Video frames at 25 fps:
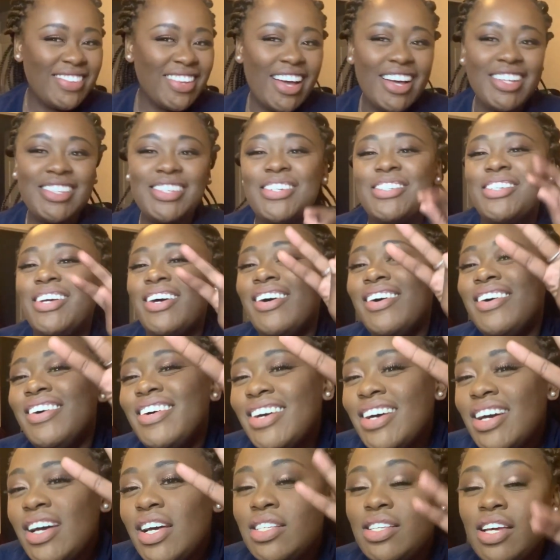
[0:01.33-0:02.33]
I told y'all,
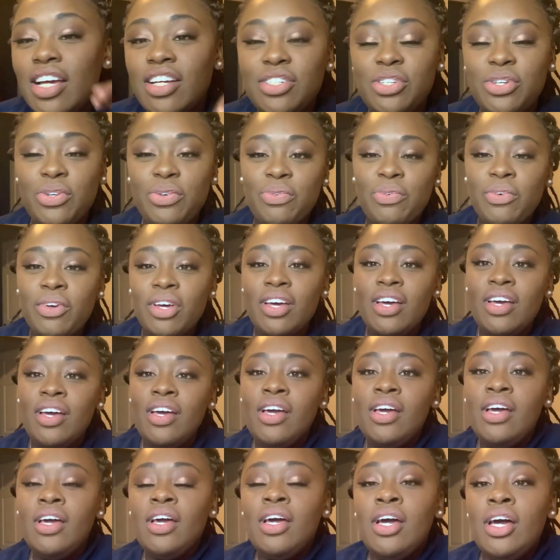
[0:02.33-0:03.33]
take two.
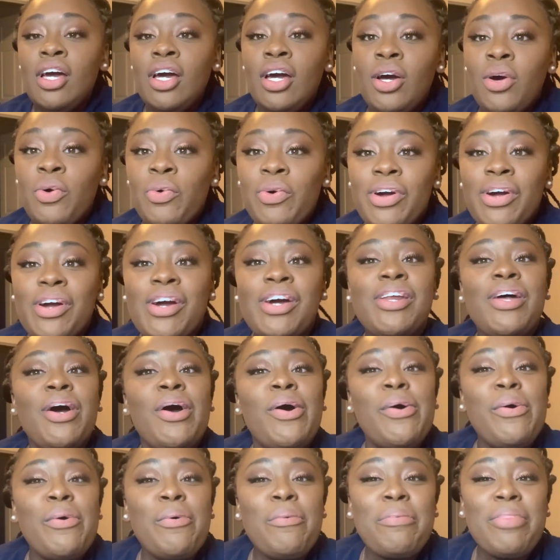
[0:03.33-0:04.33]
We're gonna
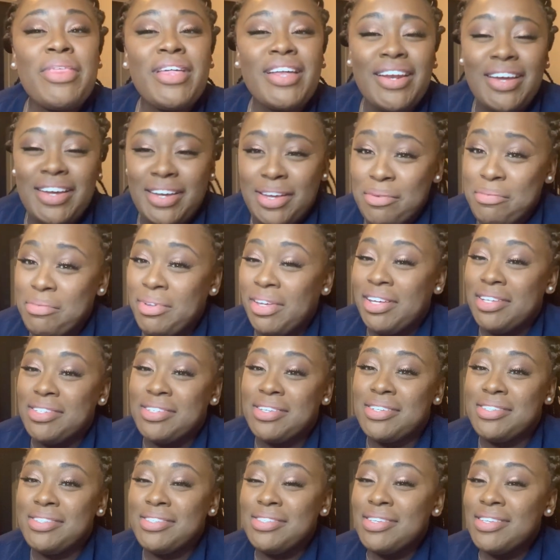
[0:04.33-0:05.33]
hope that I can be as
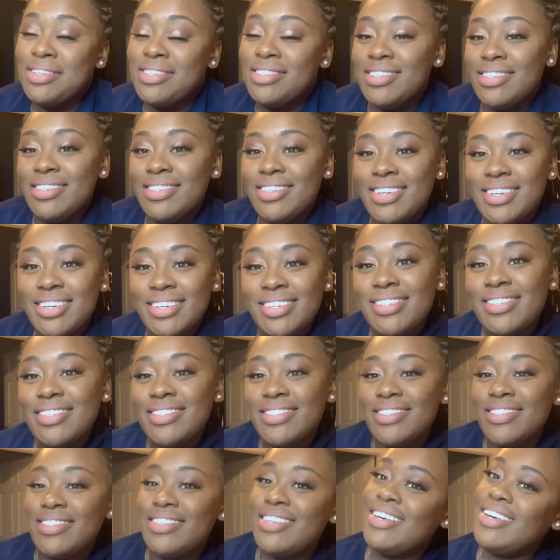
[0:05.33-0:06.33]
consistent
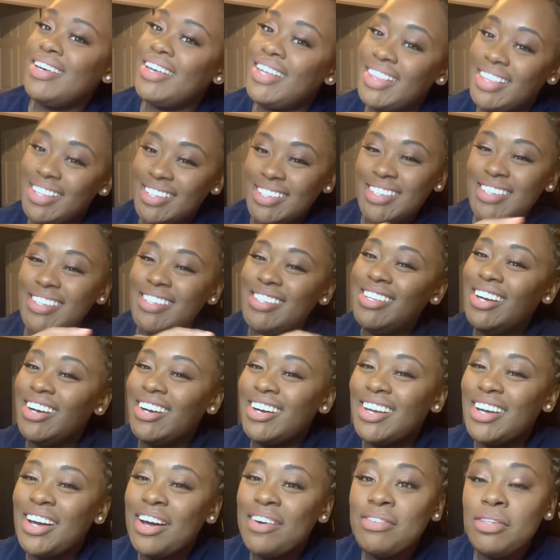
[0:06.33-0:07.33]
as this is
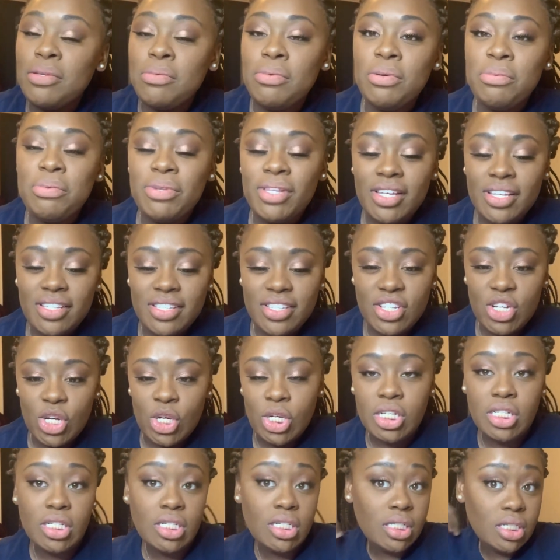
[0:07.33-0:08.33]
starting off to be, but let's
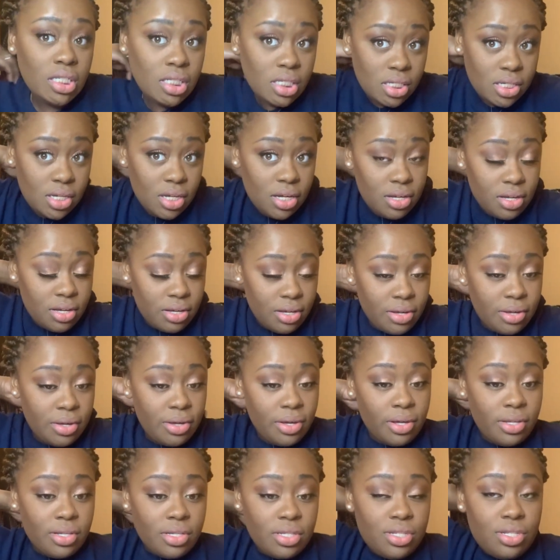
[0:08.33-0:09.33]
start.
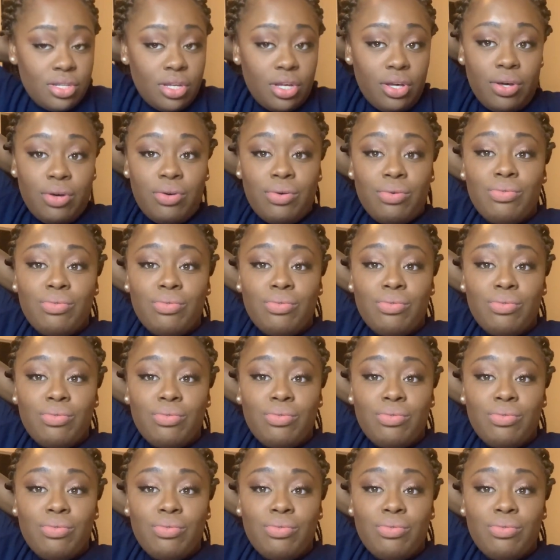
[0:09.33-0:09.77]
Uh, so,